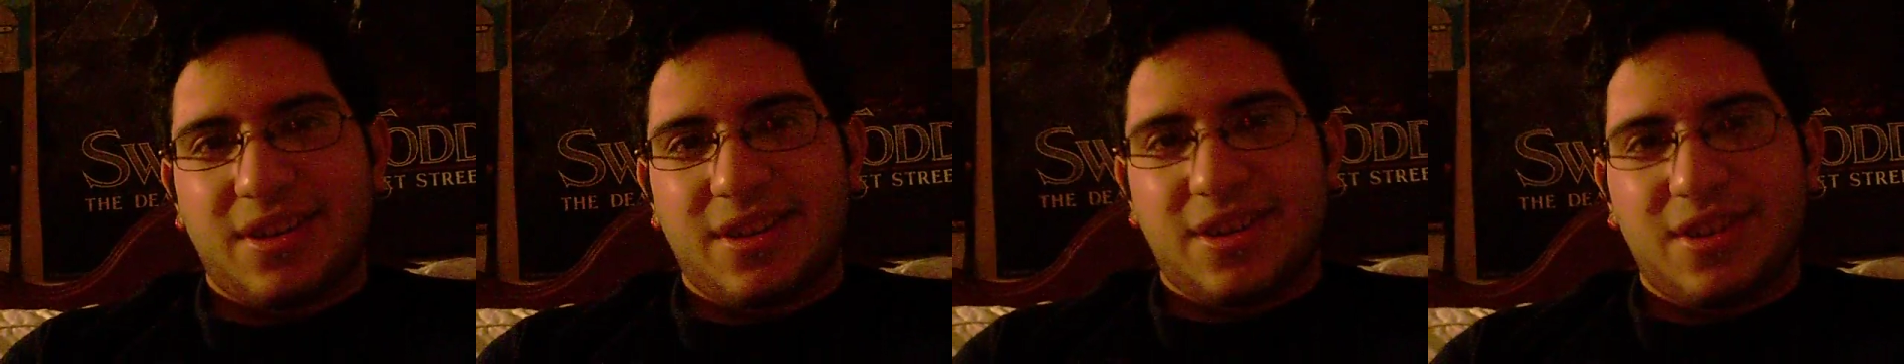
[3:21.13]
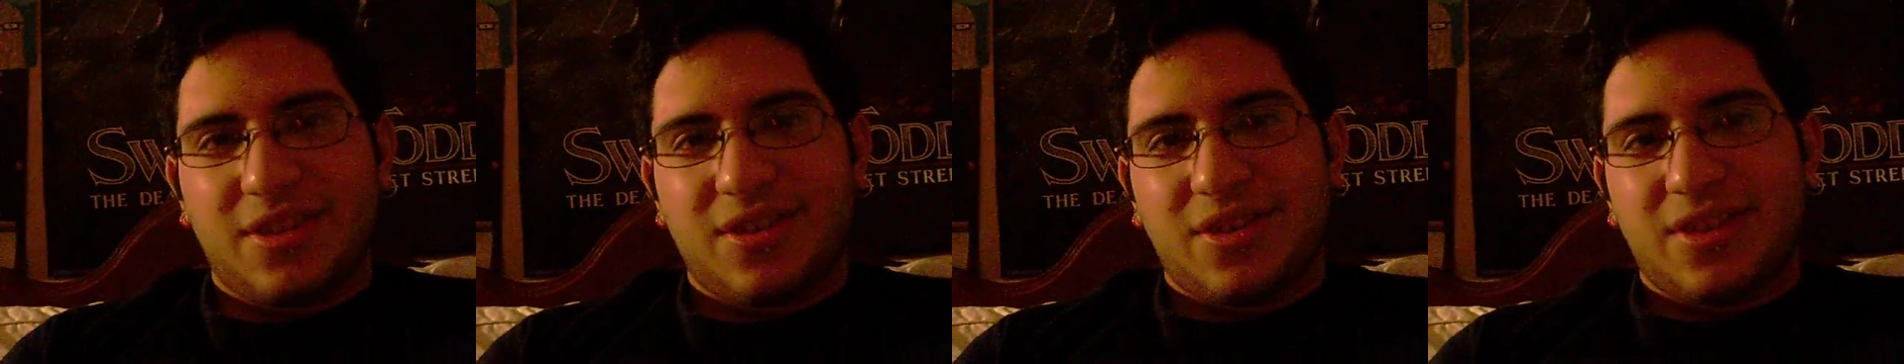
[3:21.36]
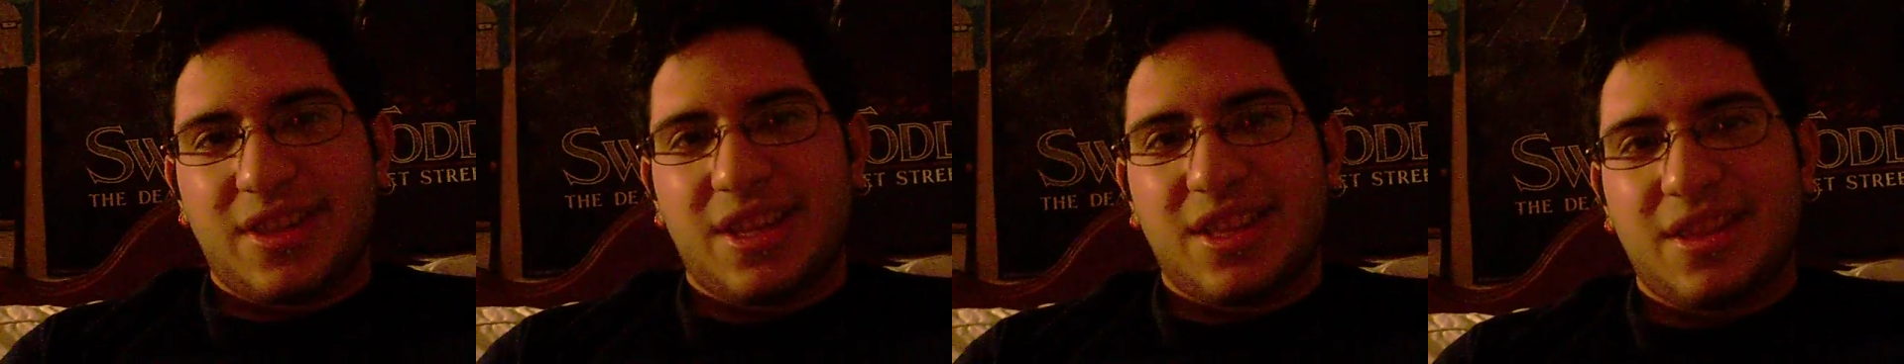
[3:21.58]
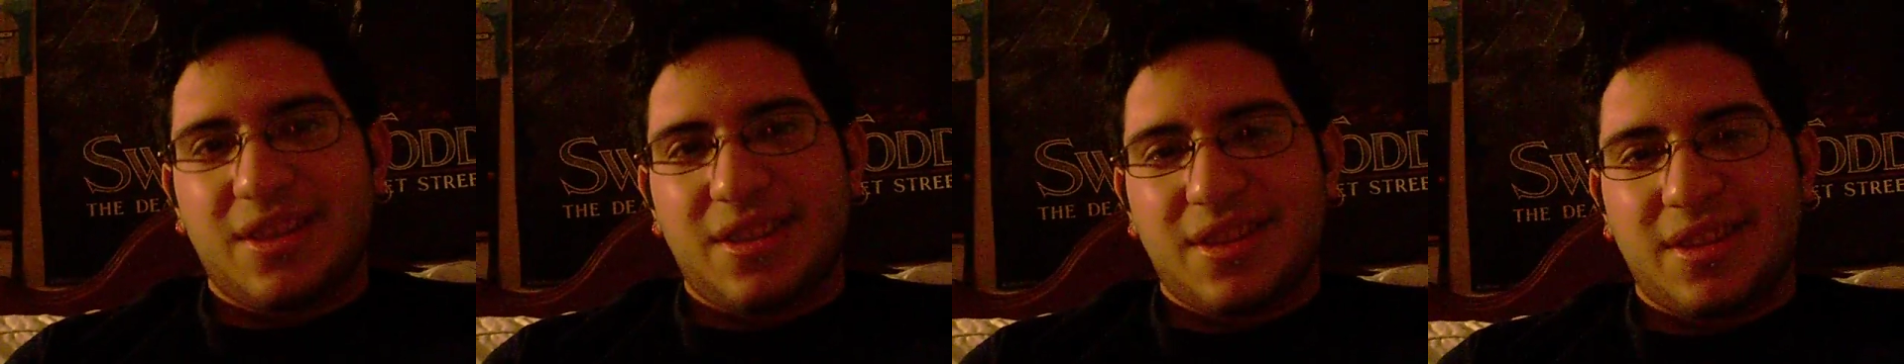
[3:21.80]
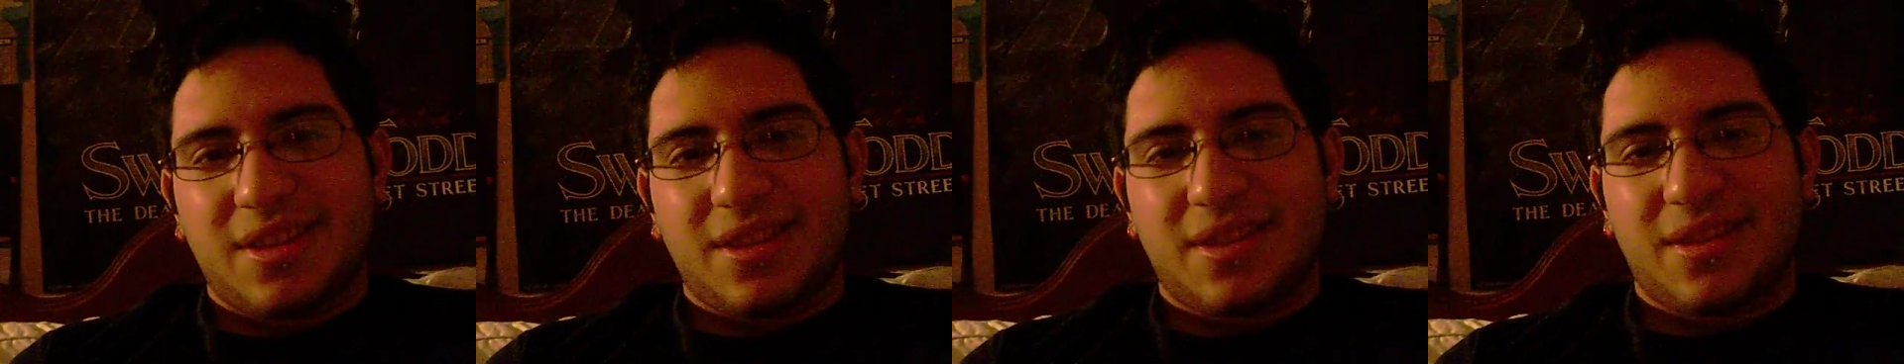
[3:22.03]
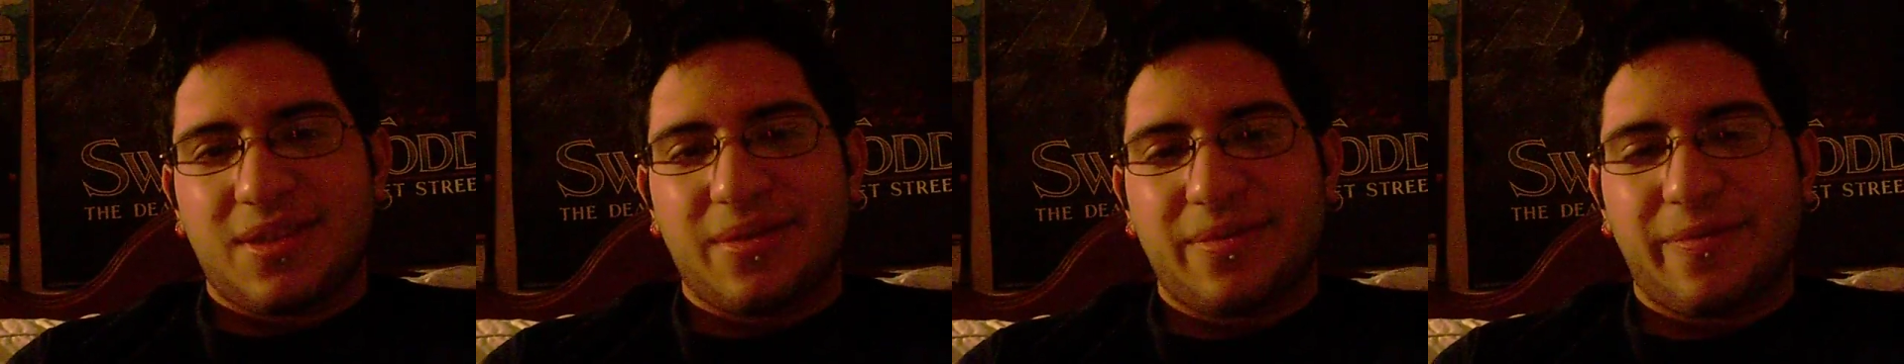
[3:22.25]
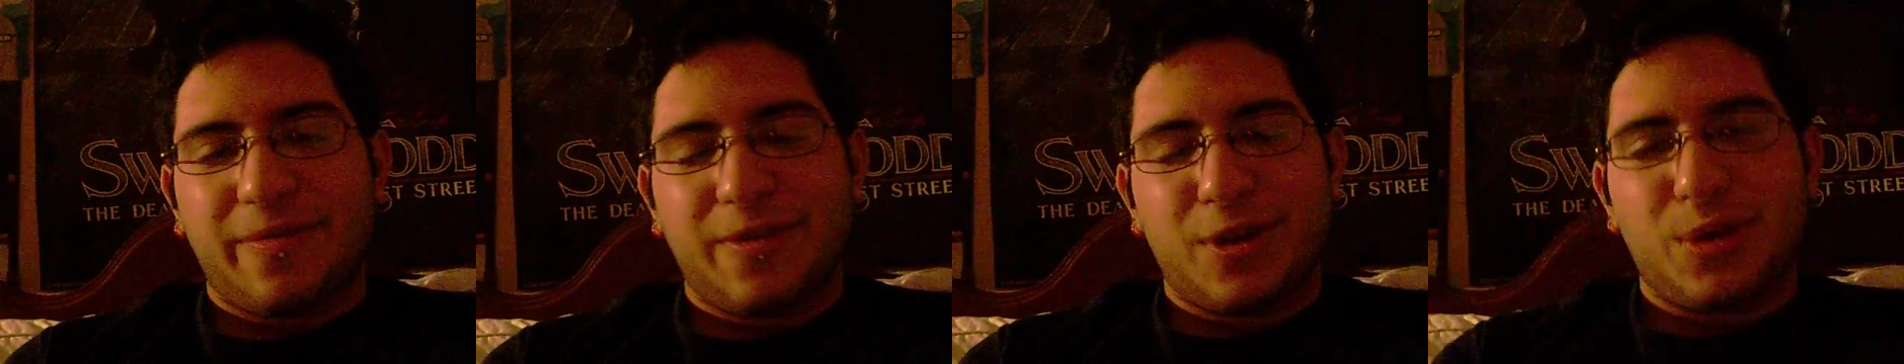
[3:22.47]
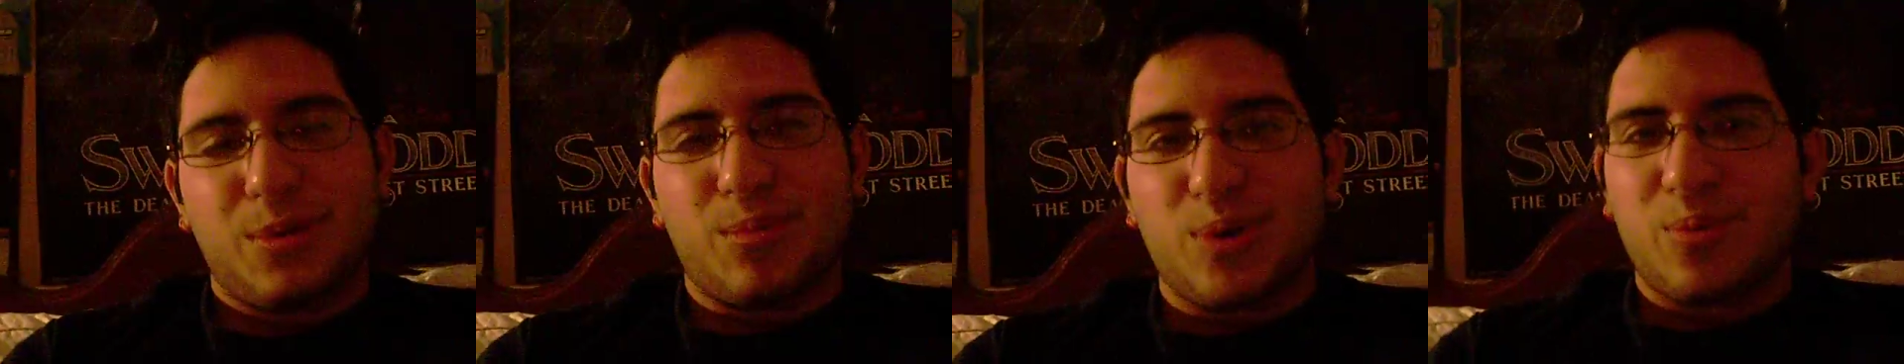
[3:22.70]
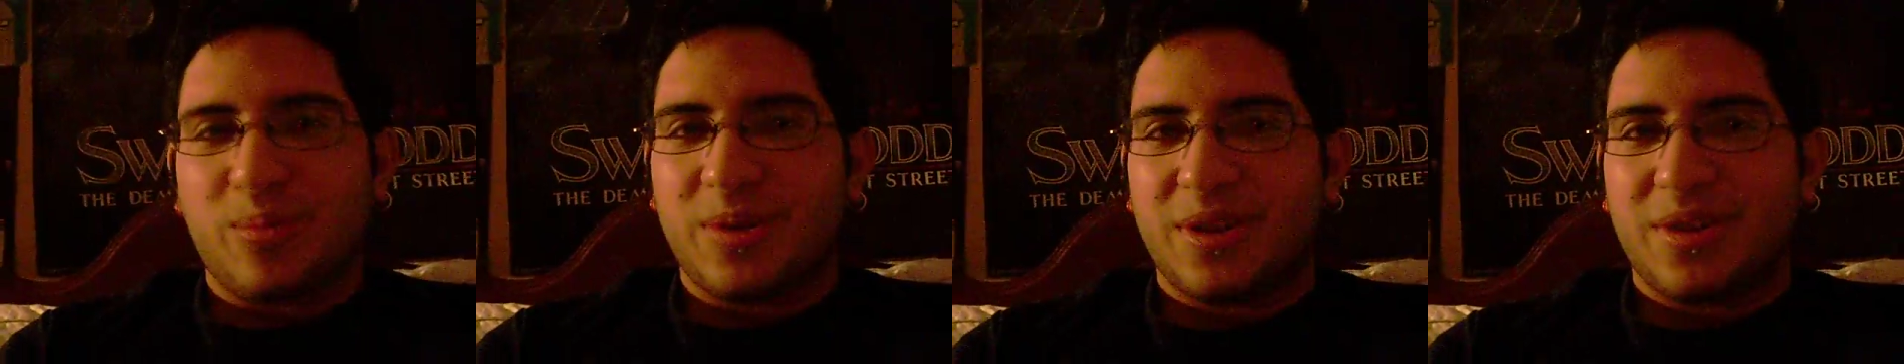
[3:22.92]
other than the funny
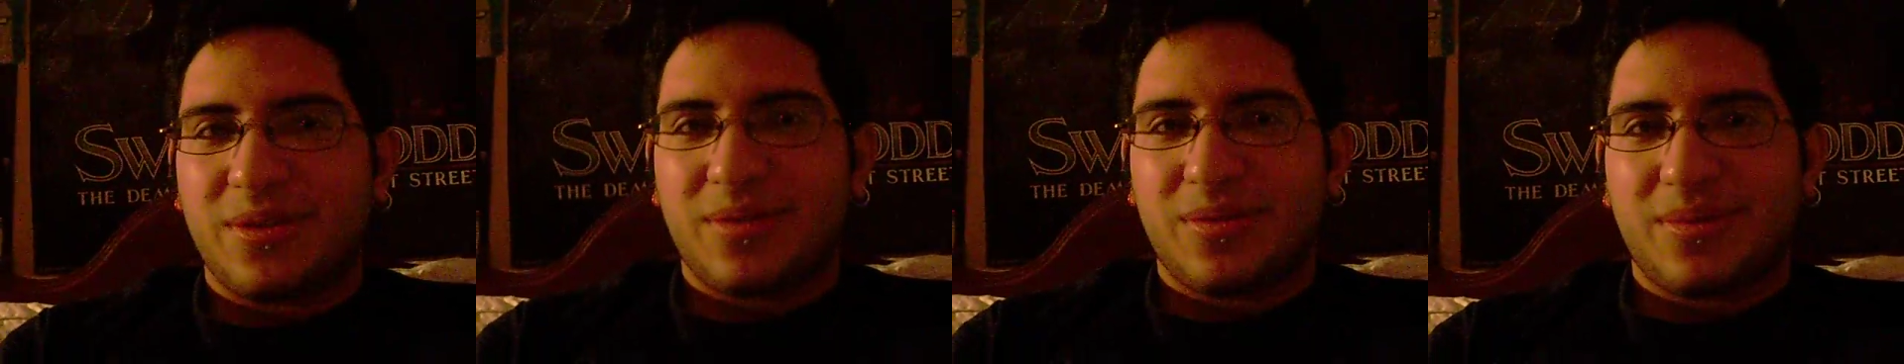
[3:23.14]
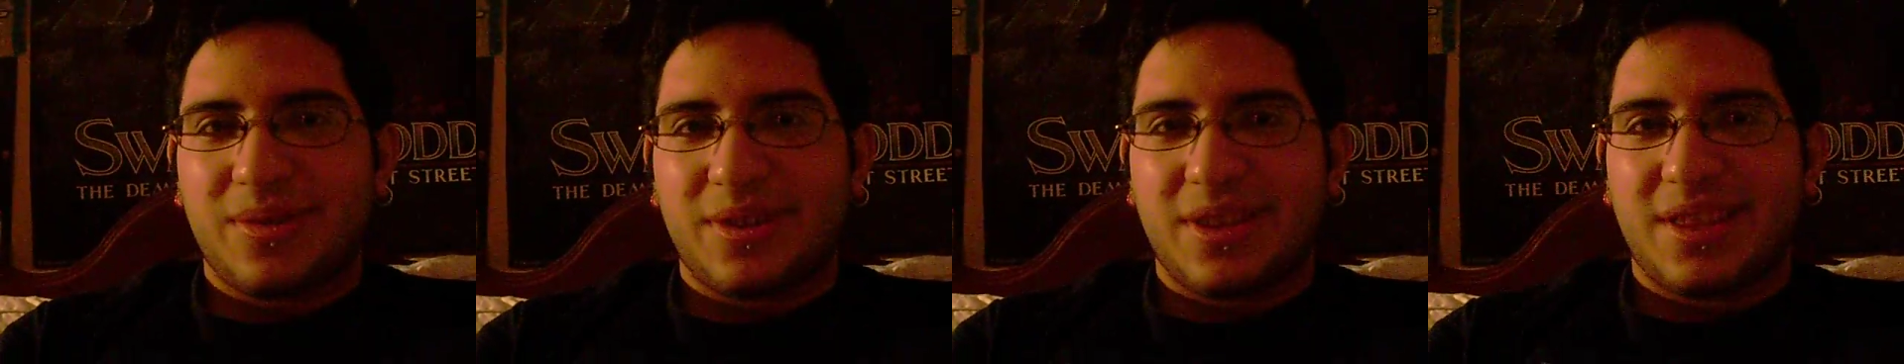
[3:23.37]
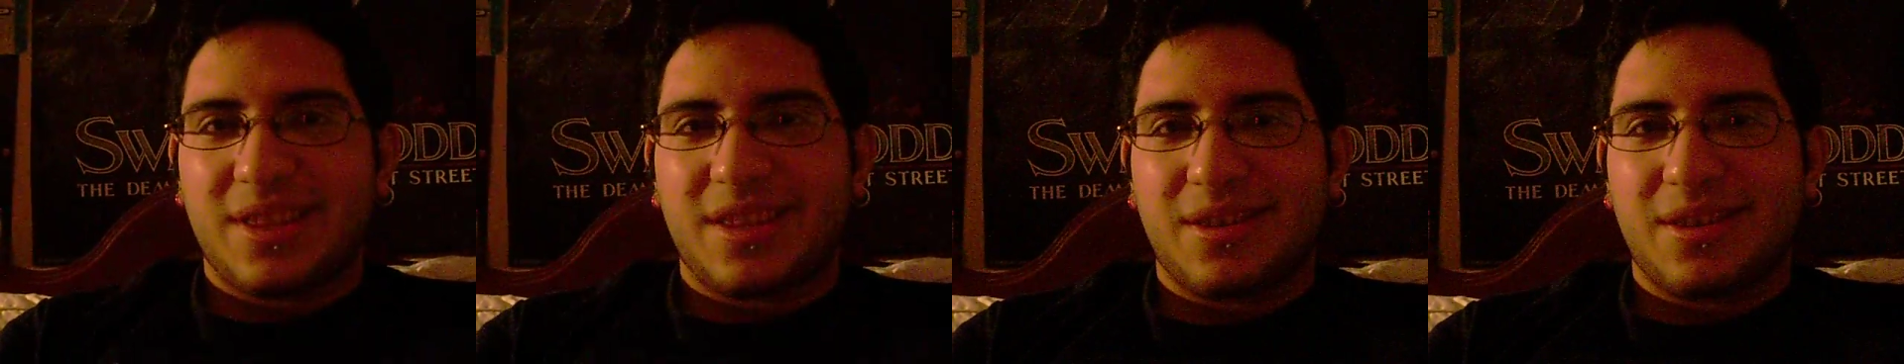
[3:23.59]
moment with